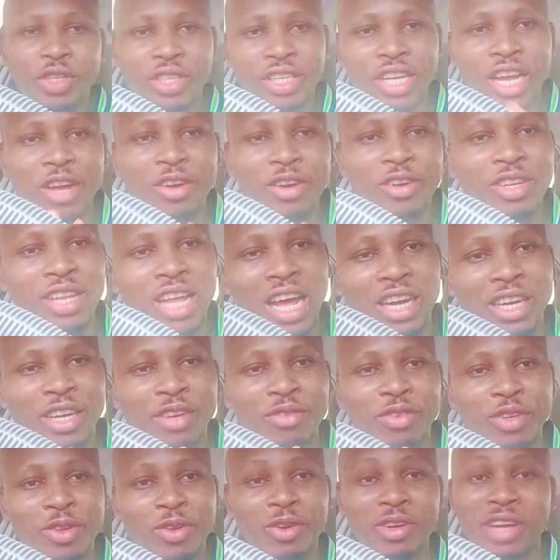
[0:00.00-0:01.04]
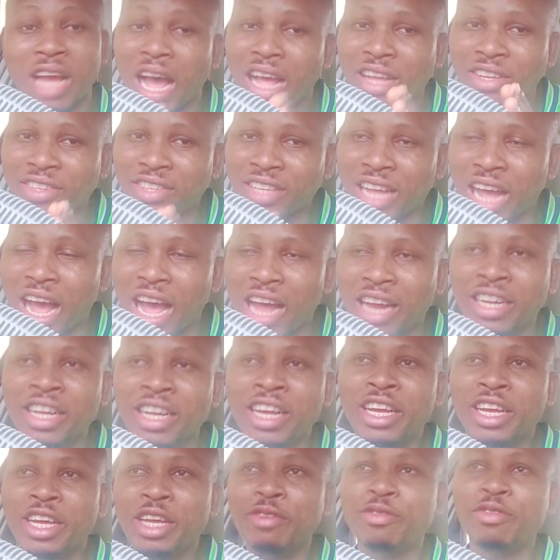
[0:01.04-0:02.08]
will tell you that the video got style.
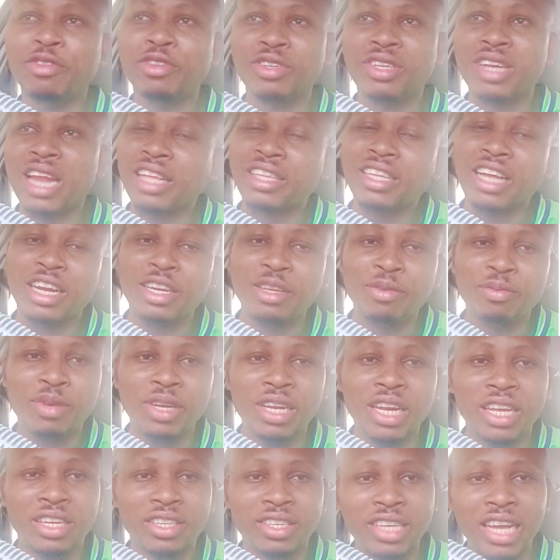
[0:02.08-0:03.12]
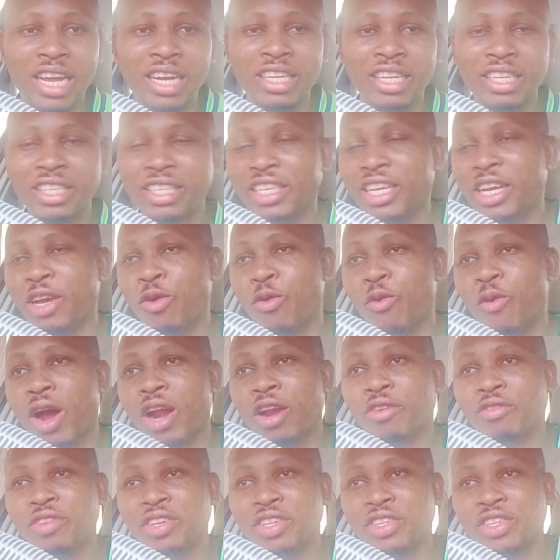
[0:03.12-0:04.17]
Even Zlatan Ibile said it in
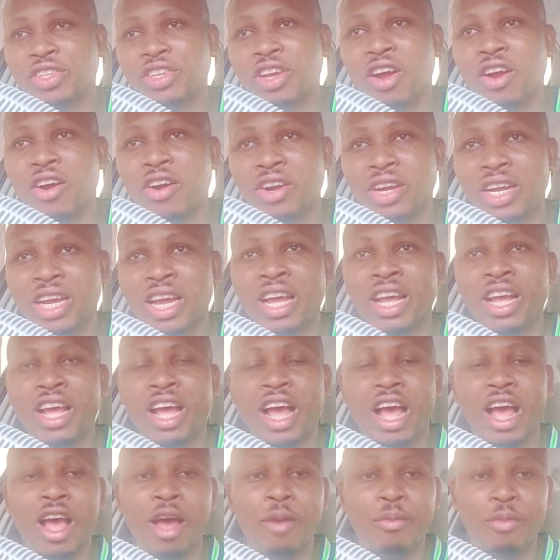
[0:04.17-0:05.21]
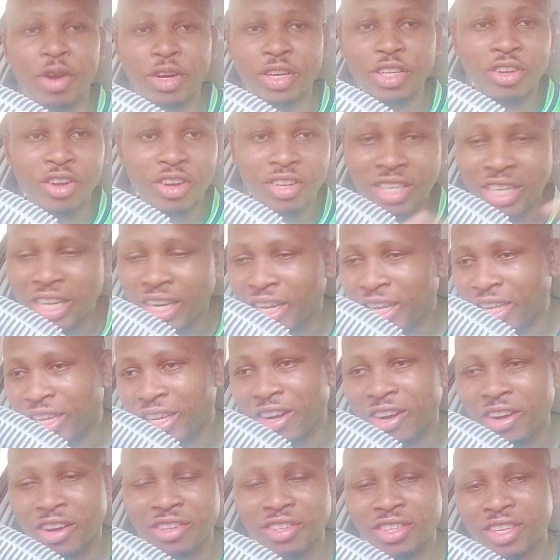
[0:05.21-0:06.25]
one of his songs, Monino de
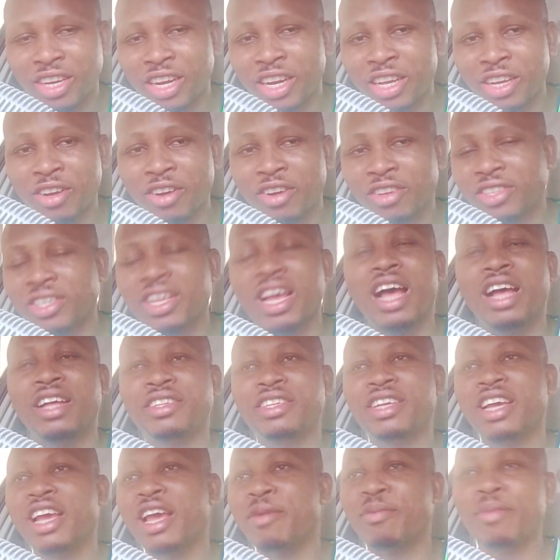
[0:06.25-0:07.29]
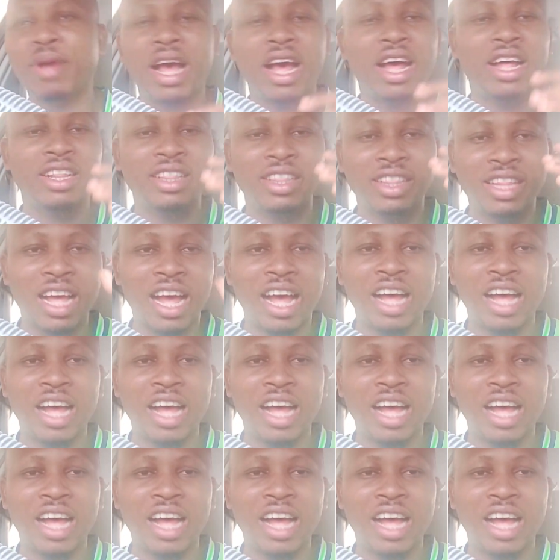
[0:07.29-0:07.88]
Lagos, Lagos Anthem, and